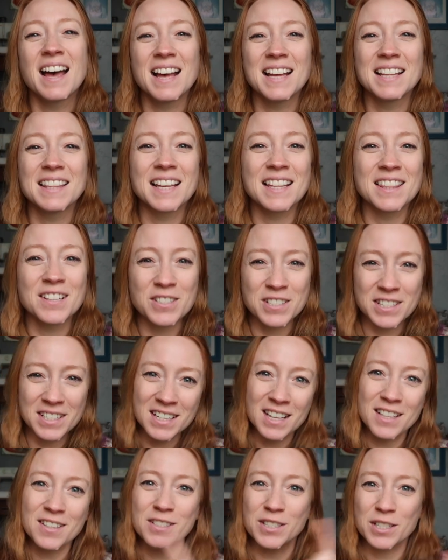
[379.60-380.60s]
And then there's
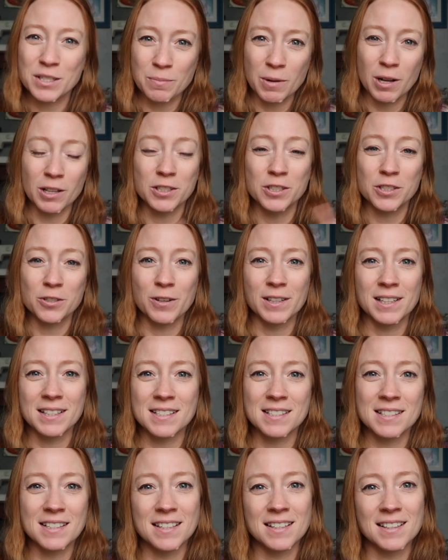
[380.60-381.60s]
another smaller
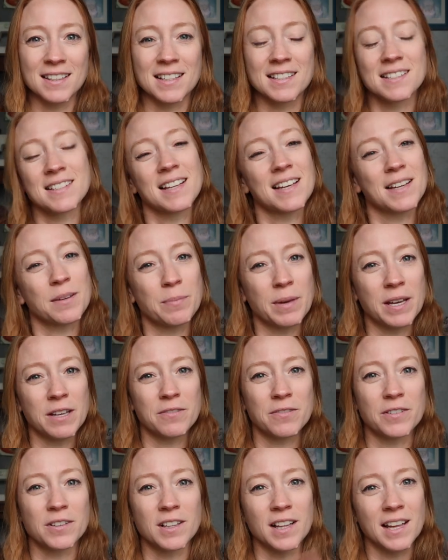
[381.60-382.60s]
toilet seat that's like
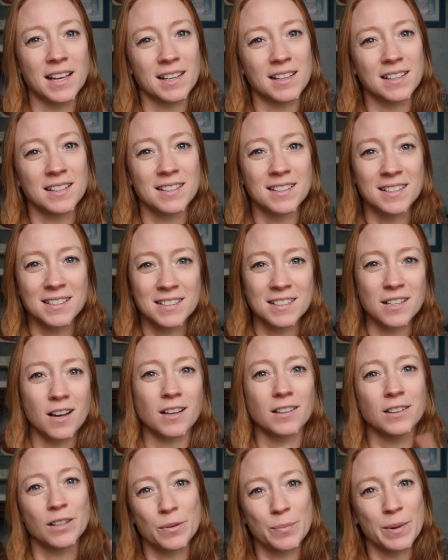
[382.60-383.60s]
made for like
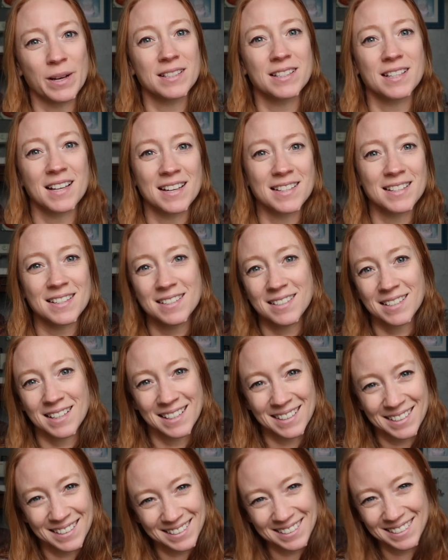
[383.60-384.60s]
toddler butt sizes.
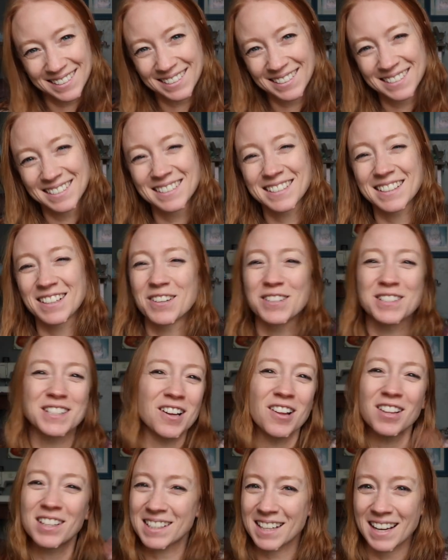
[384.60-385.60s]
So it's
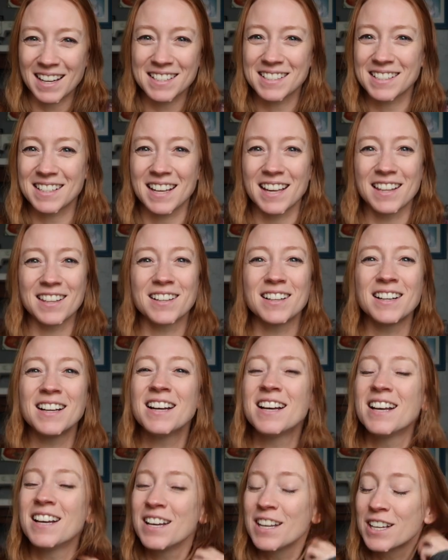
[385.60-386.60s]
all attached together.
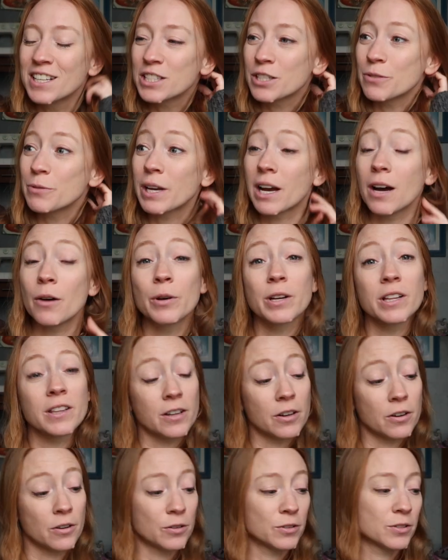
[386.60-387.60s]
So we got one of
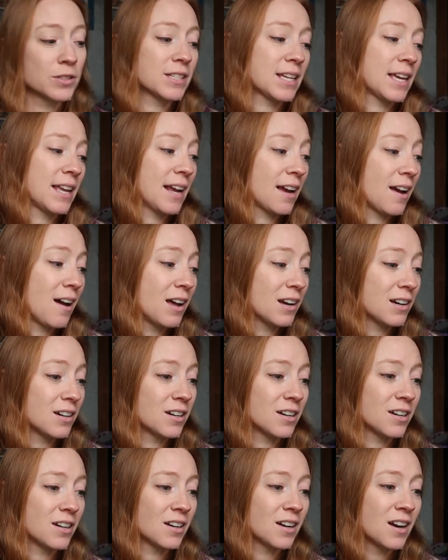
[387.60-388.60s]
those, and I got
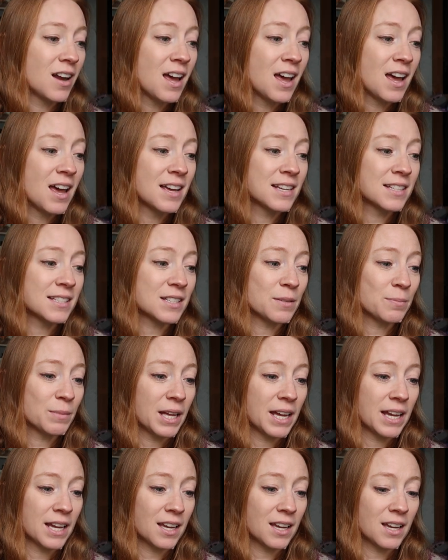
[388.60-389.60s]
her some
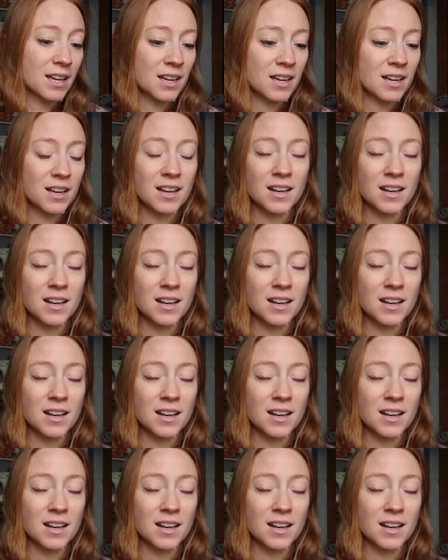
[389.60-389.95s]
like,